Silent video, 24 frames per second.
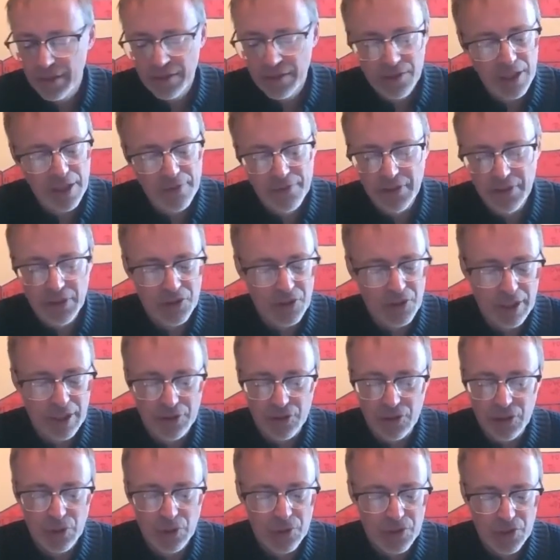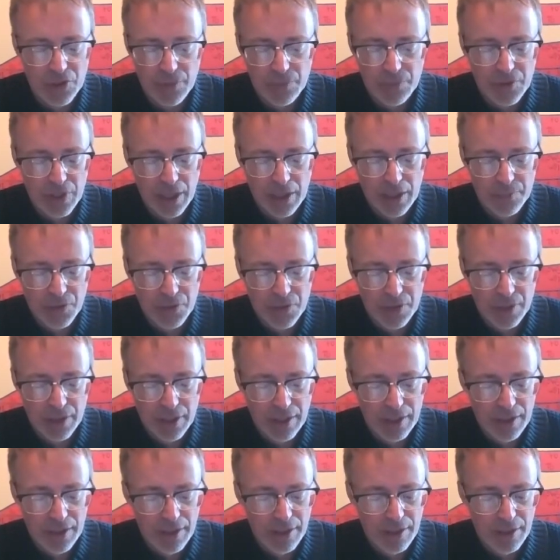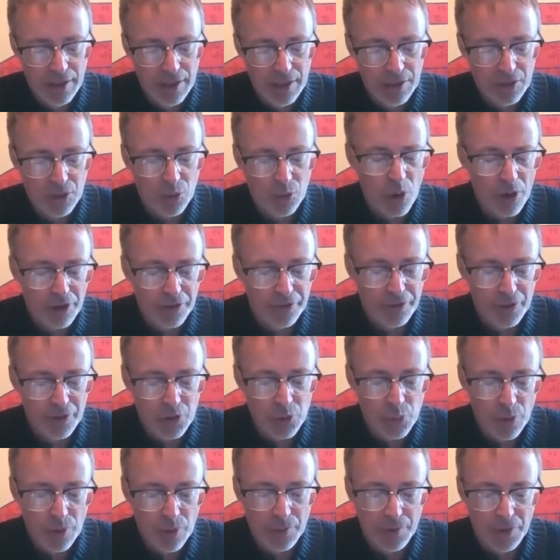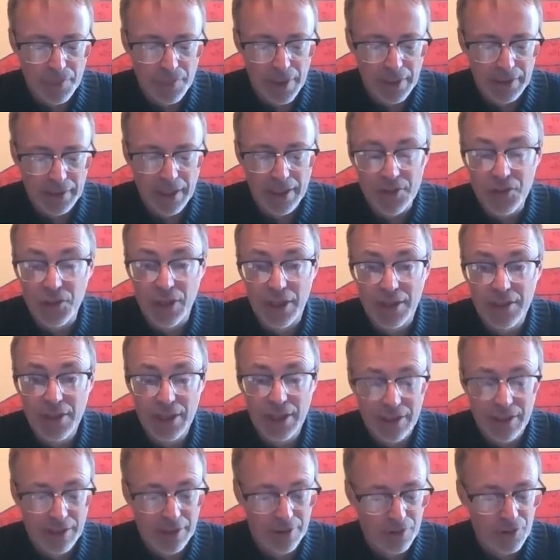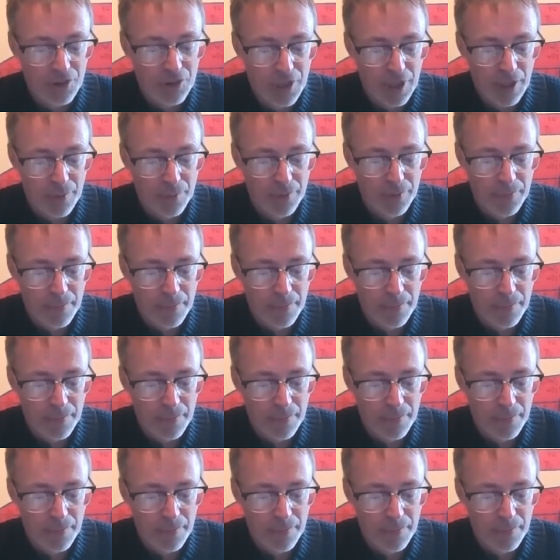David doesn't get jokes sometimes. The water feels warmer on my legs, and I take another step.